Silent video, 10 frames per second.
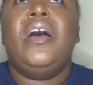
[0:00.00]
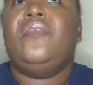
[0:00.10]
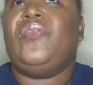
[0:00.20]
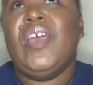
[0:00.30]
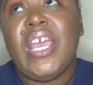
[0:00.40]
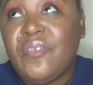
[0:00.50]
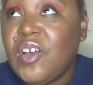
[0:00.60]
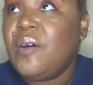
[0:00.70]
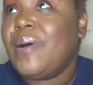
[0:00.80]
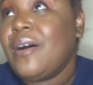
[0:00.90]
They've
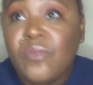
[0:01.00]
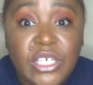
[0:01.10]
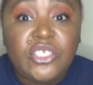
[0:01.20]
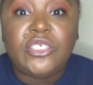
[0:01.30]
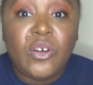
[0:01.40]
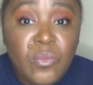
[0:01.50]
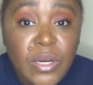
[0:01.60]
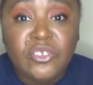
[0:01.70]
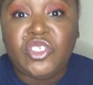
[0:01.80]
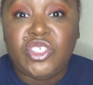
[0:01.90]
come out with so
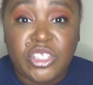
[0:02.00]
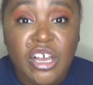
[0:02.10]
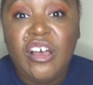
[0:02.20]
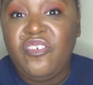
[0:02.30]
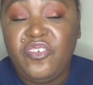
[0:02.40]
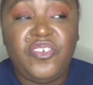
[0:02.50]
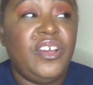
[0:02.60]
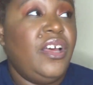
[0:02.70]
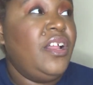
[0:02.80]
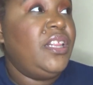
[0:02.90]
much stuff.
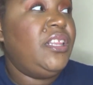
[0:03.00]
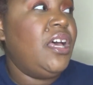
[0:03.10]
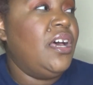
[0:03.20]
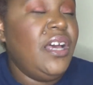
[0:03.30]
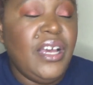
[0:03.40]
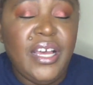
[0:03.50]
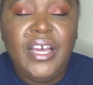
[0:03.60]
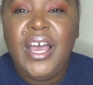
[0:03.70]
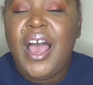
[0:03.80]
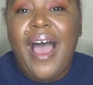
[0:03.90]

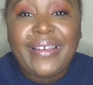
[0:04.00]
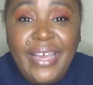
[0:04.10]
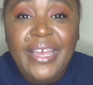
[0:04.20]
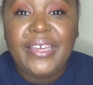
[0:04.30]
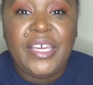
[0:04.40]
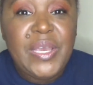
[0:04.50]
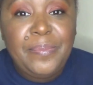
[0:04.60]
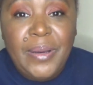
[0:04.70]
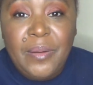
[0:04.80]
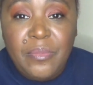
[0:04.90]
I can't keep
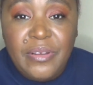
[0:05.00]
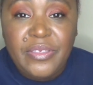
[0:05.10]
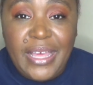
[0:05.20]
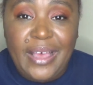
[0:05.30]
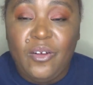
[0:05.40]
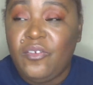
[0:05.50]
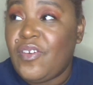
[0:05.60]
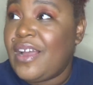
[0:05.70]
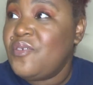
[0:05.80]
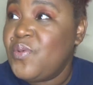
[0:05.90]
up with e.l.f.
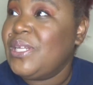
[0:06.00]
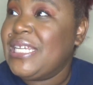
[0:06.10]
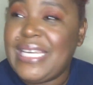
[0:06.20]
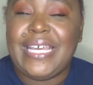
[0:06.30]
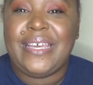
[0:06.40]
I really can't